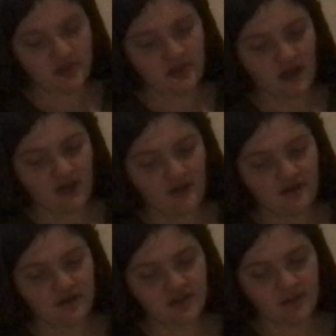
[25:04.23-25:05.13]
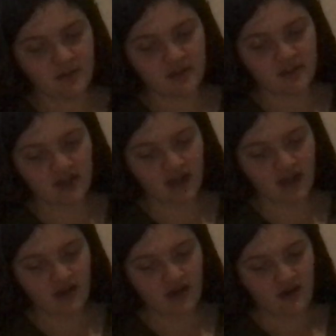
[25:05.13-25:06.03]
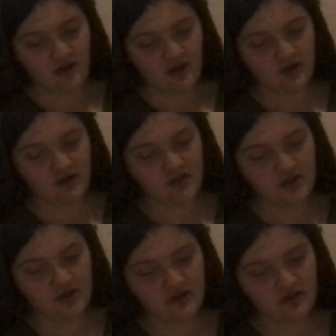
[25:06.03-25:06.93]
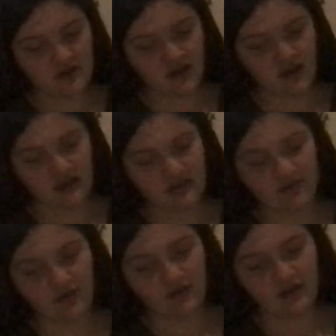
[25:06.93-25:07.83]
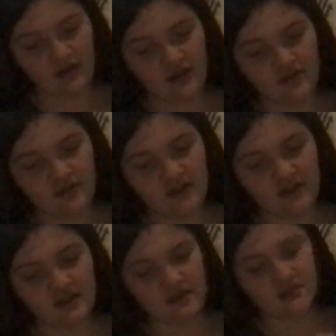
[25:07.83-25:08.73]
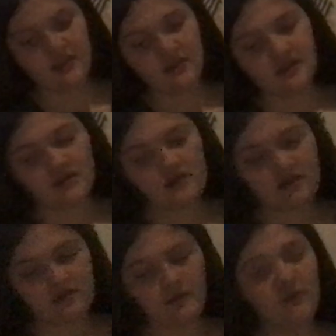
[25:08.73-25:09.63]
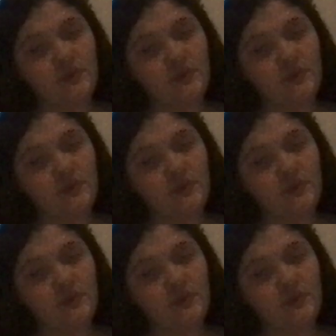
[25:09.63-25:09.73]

thank you to someone today? Who should you thank for that you didn't? One